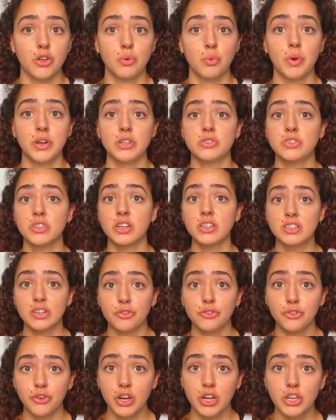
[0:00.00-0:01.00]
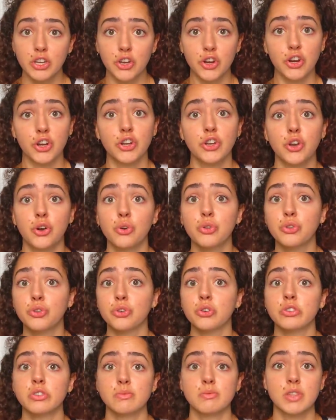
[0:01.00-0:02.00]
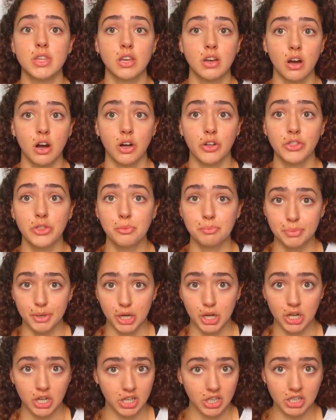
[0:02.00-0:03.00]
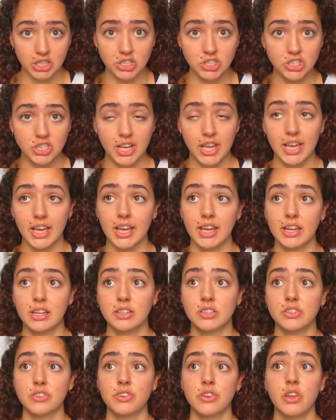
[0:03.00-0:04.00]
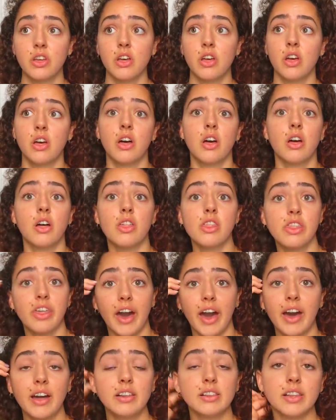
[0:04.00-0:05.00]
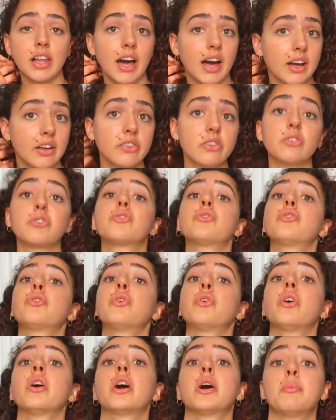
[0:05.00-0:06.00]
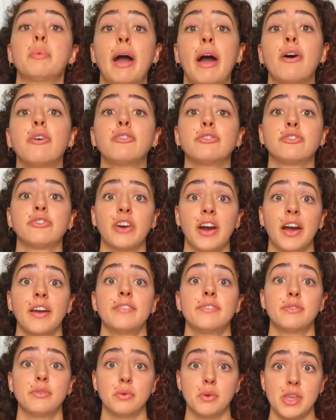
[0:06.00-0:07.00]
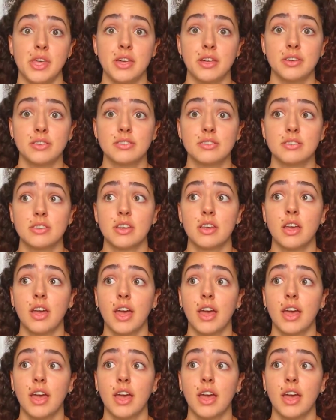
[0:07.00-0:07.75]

When you start differin, you're gonna go through something called the purge, and that lasts for about 5 weeks.